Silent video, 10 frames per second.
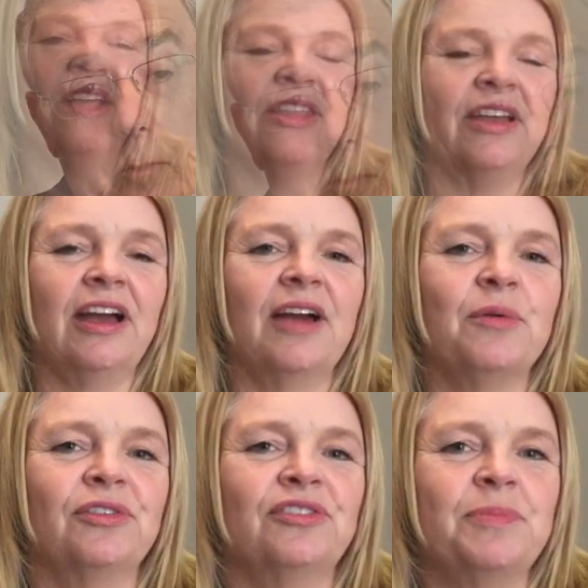I think I
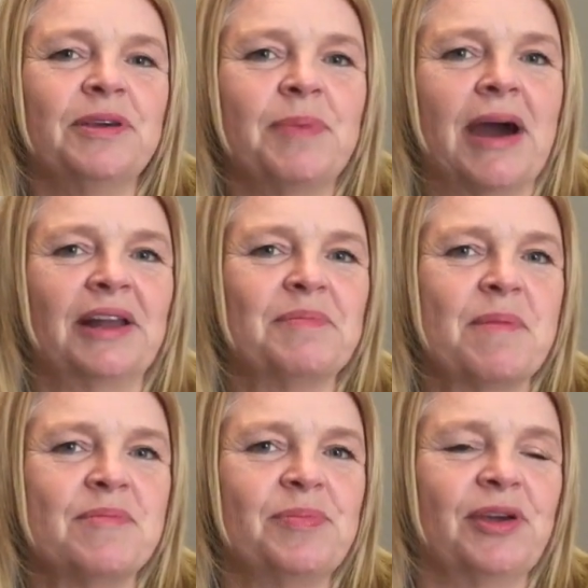wanted to be a panel
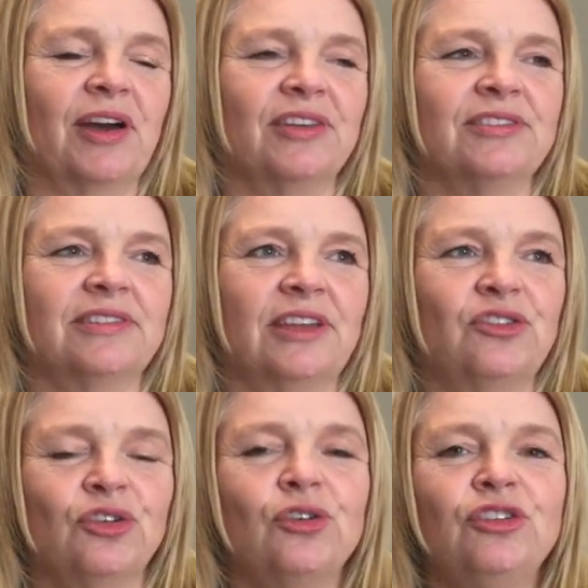member because
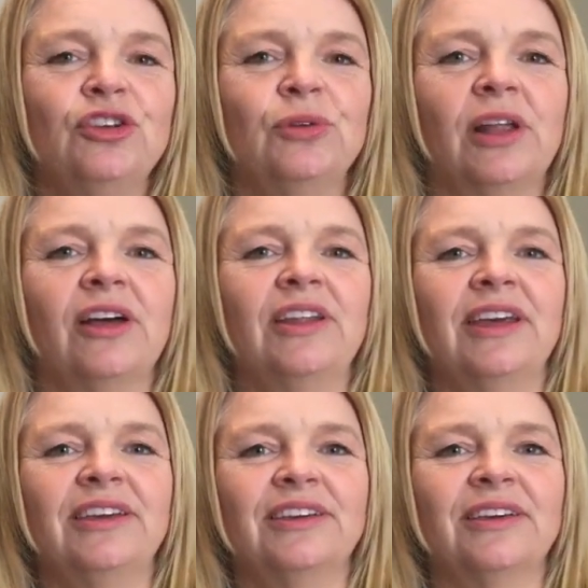it's all new
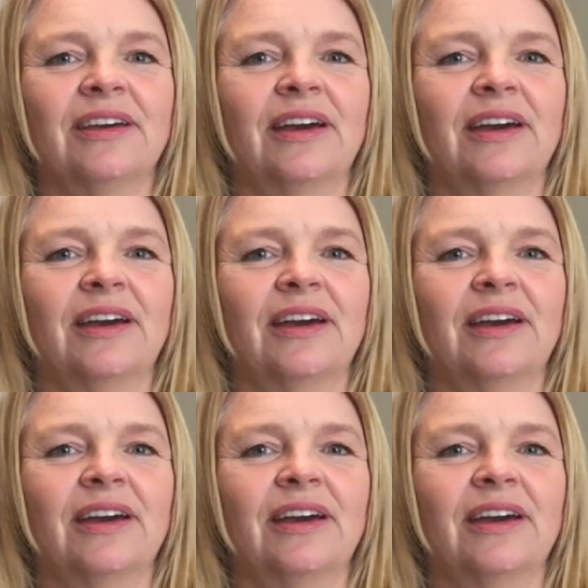learning.